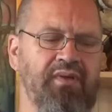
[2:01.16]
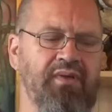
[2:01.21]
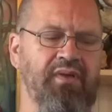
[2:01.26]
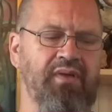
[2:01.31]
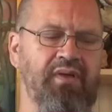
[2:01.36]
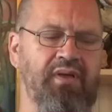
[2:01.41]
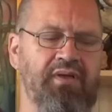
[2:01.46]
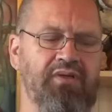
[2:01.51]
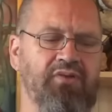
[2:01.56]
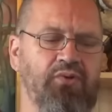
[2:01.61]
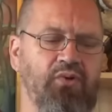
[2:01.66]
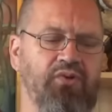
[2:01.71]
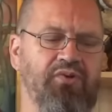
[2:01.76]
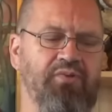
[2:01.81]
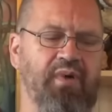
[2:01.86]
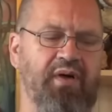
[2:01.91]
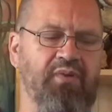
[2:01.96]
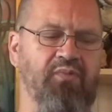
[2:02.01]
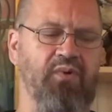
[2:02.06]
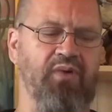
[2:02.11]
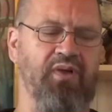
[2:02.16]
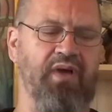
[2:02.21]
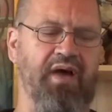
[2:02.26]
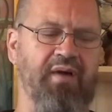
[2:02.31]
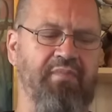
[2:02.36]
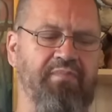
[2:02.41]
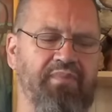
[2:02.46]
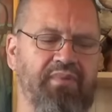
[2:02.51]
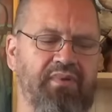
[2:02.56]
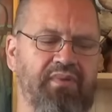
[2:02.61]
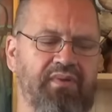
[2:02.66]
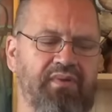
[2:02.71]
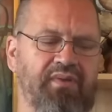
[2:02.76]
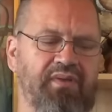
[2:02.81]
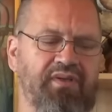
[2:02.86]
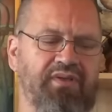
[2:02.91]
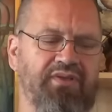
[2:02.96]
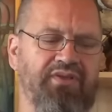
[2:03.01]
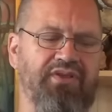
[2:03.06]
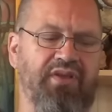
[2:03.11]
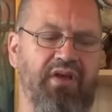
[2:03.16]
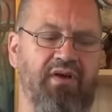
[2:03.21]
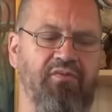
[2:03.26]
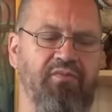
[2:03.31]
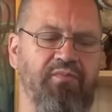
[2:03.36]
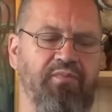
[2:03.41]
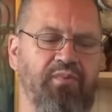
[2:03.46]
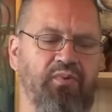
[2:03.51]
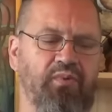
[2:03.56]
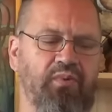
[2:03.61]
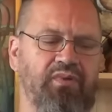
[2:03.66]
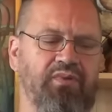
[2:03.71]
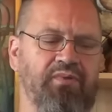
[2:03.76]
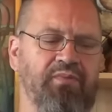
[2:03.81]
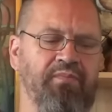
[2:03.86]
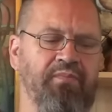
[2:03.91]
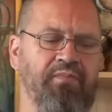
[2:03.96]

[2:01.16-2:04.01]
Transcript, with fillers: And he talks about what happened in Southport.